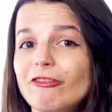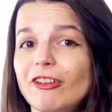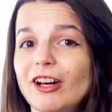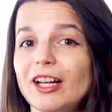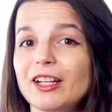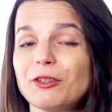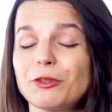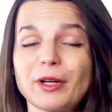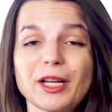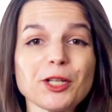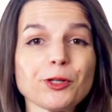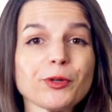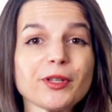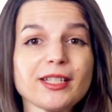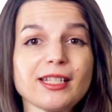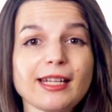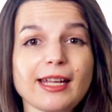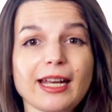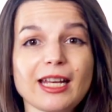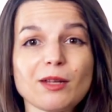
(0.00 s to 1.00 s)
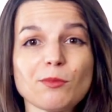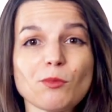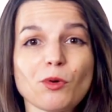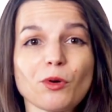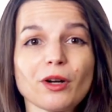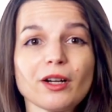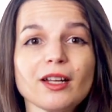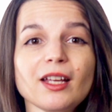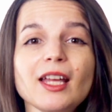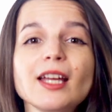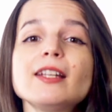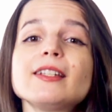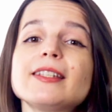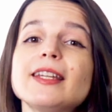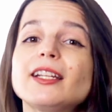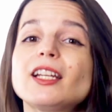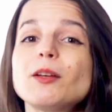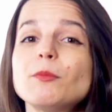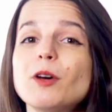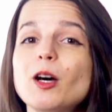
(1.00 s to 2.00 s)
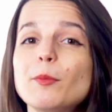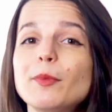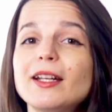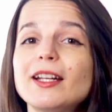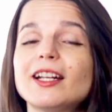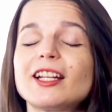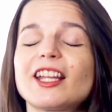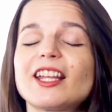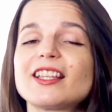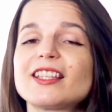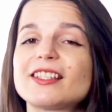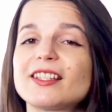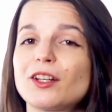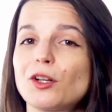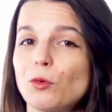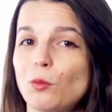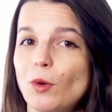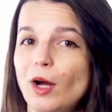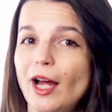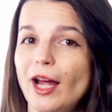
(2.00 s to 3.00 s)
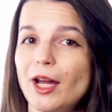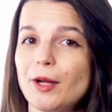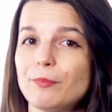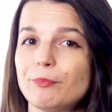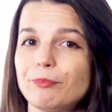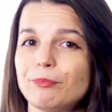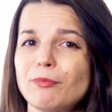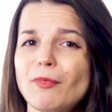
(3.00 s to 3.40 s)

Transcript: fun or interesting anymore, take a moment and consider why.